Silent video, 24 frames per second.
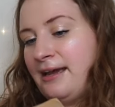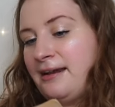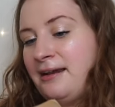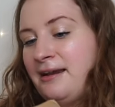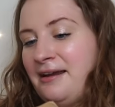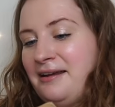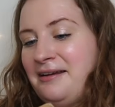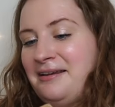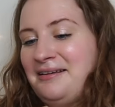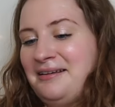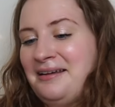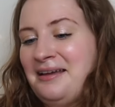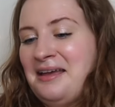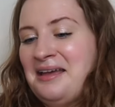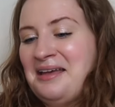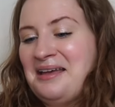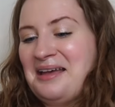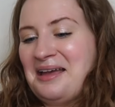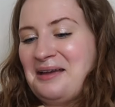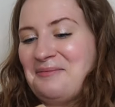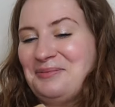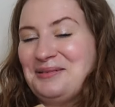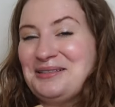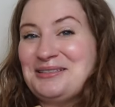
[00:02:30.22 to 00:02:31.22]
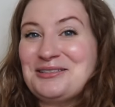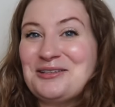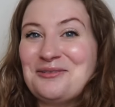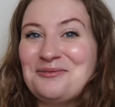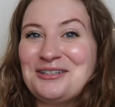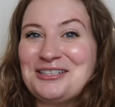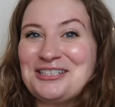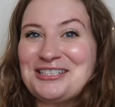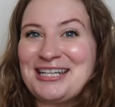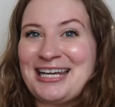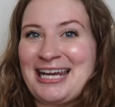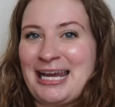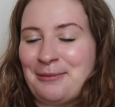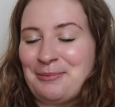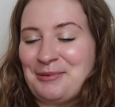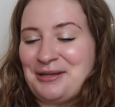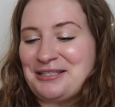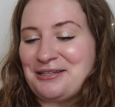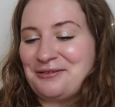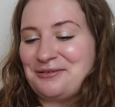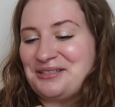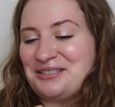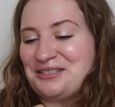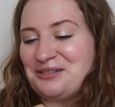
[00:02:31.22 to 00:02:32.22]
and I, I put so much tape
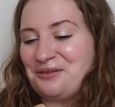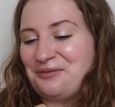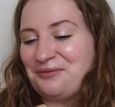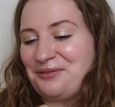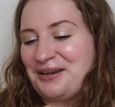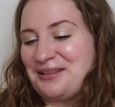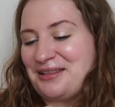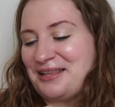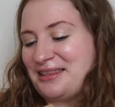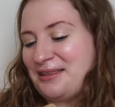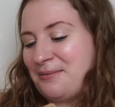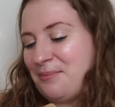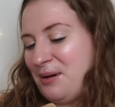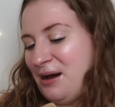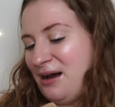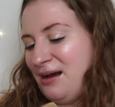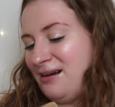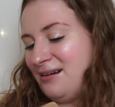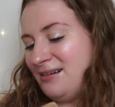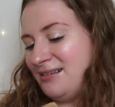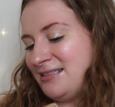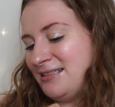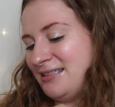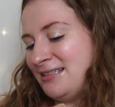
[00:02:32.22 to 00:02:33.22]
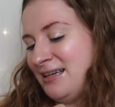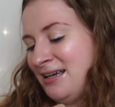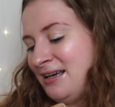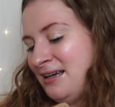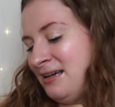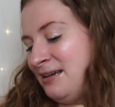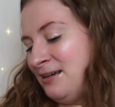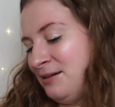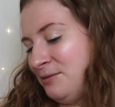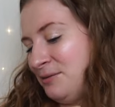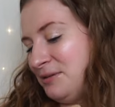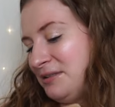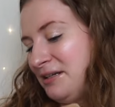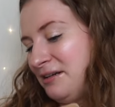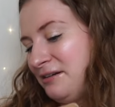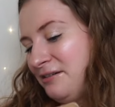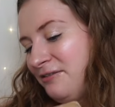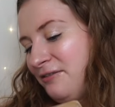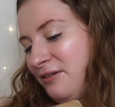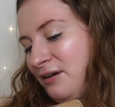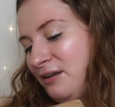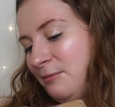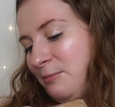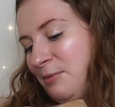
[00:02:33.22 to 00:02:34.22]
because I was so afraid that the box was gonna
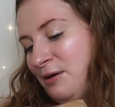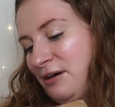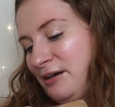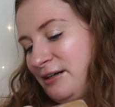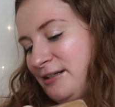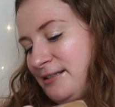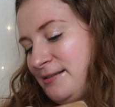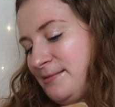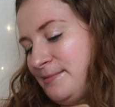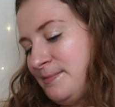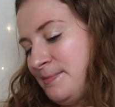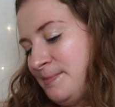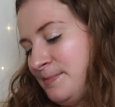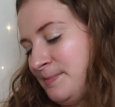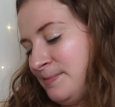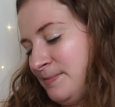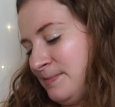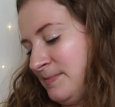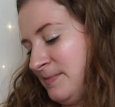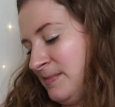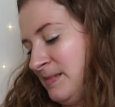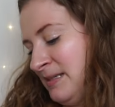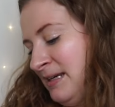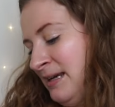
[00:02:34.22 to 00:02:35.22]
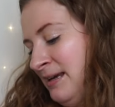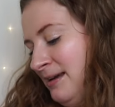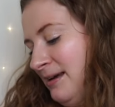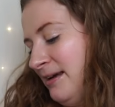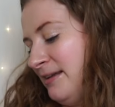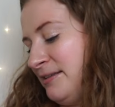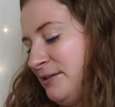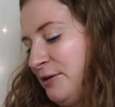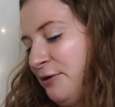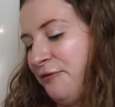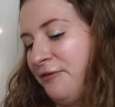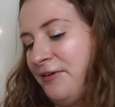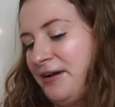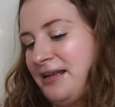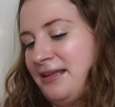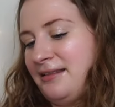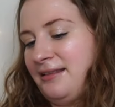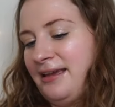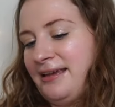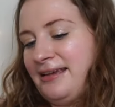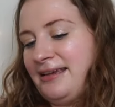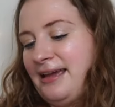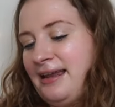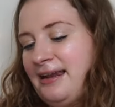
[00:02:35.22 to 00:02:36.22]
fall apart. It's so funny
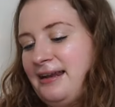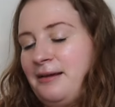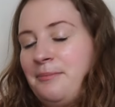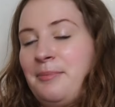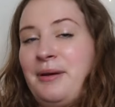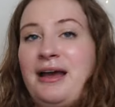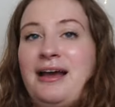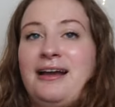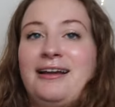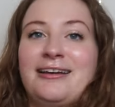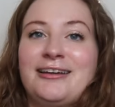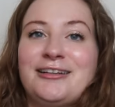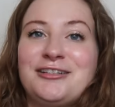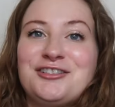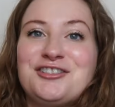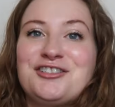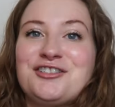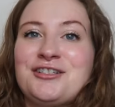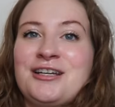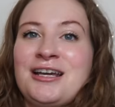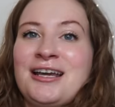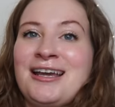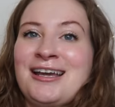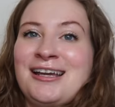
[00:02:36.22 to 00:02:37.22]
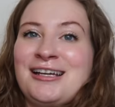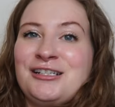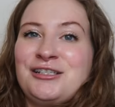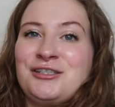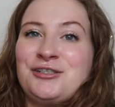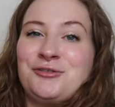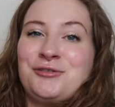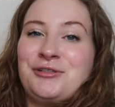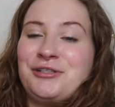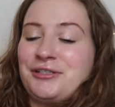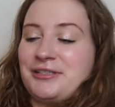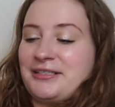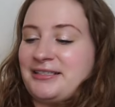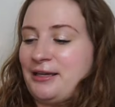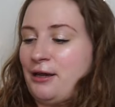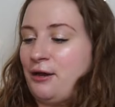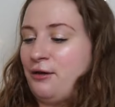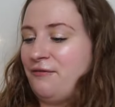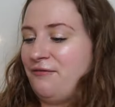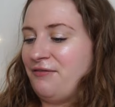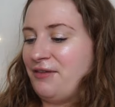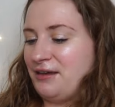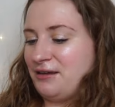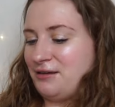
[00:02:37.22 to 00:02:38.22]
like getting a package to
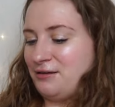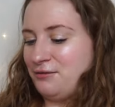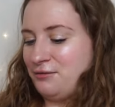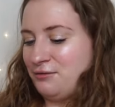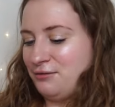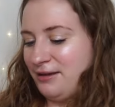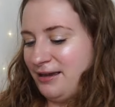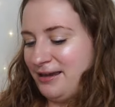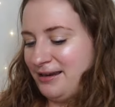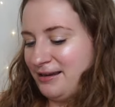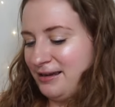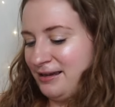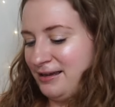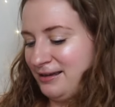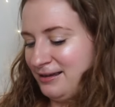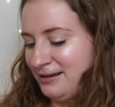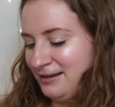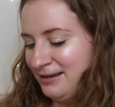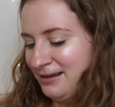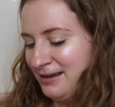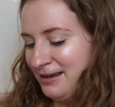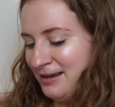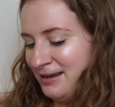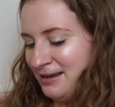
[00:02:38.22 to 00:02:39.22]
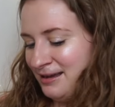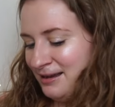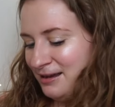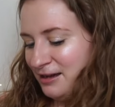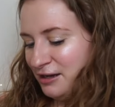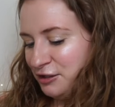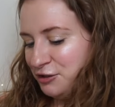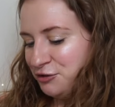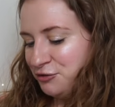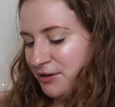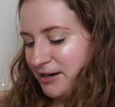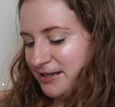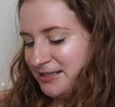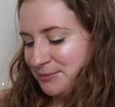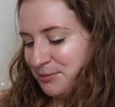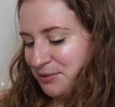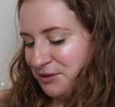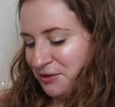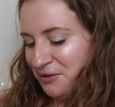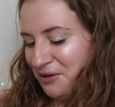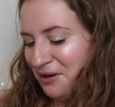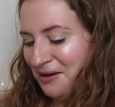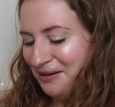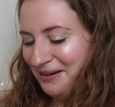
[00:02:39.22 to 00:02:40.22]
yourself that you like address with
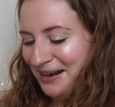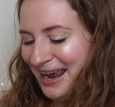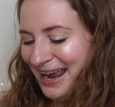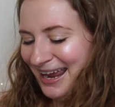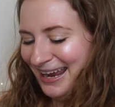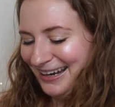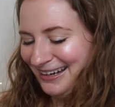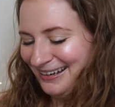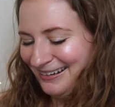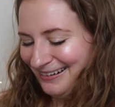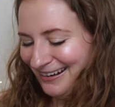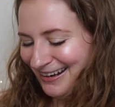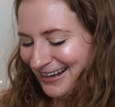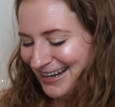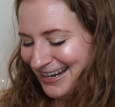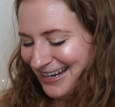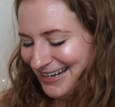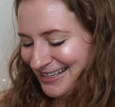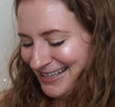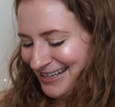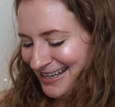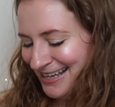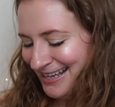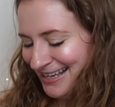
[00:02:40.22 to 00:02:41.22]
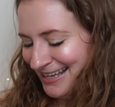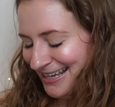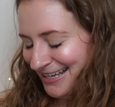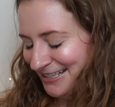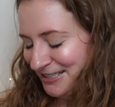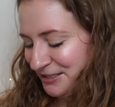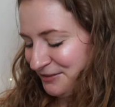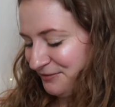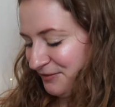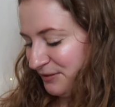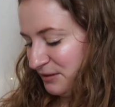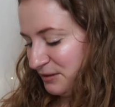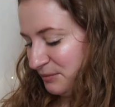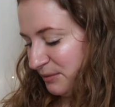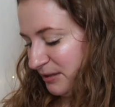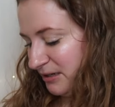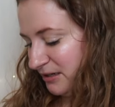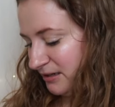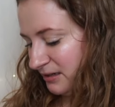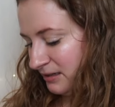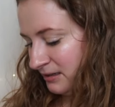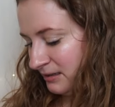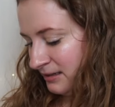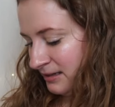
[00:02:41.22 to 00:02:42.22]
your own hand. It just feels
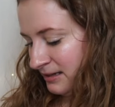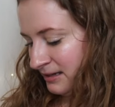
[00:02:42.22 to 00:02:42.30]
weird.